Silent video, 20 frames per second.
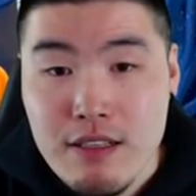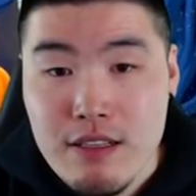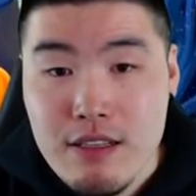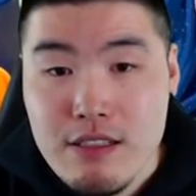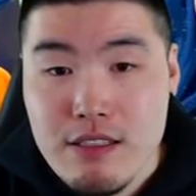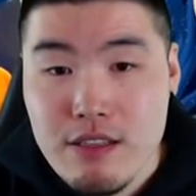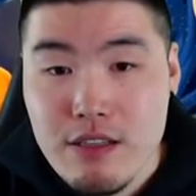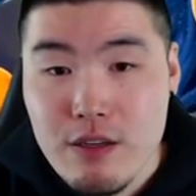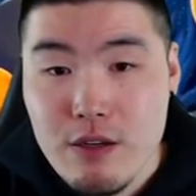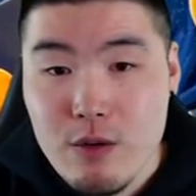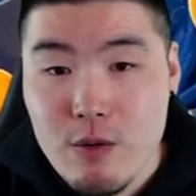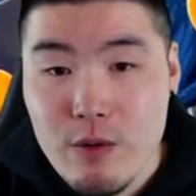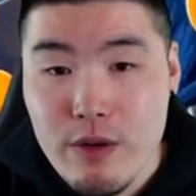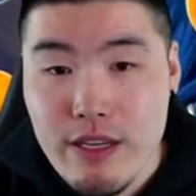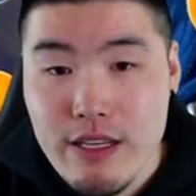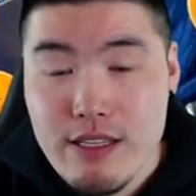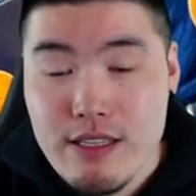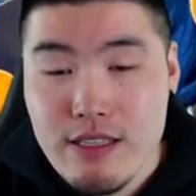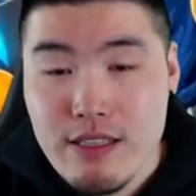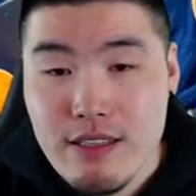to
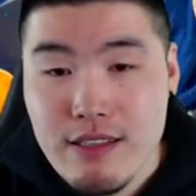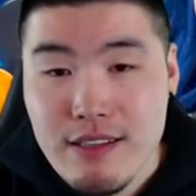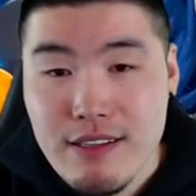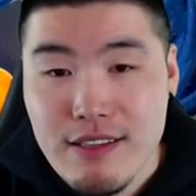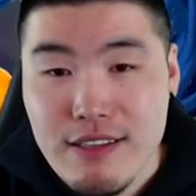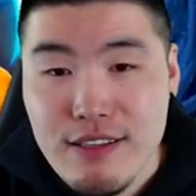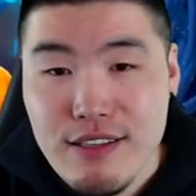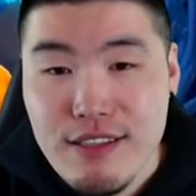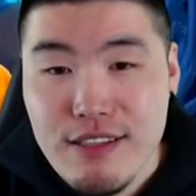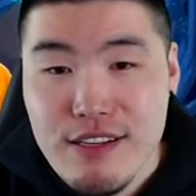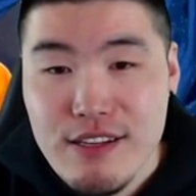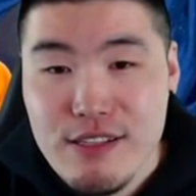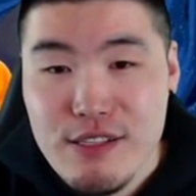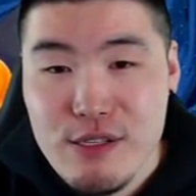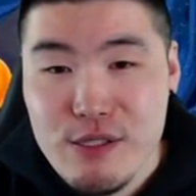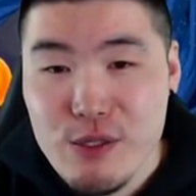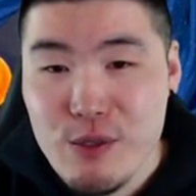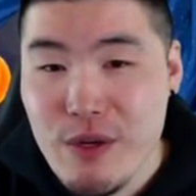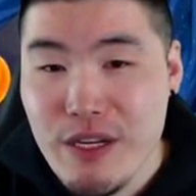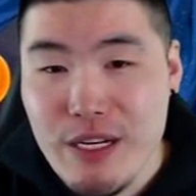crit to
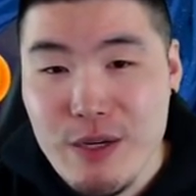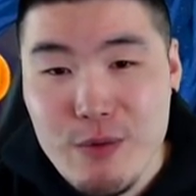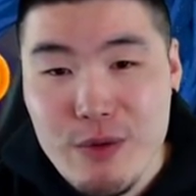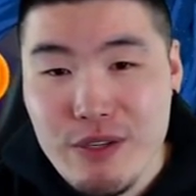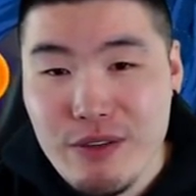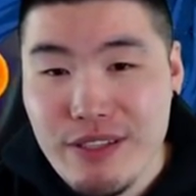do any real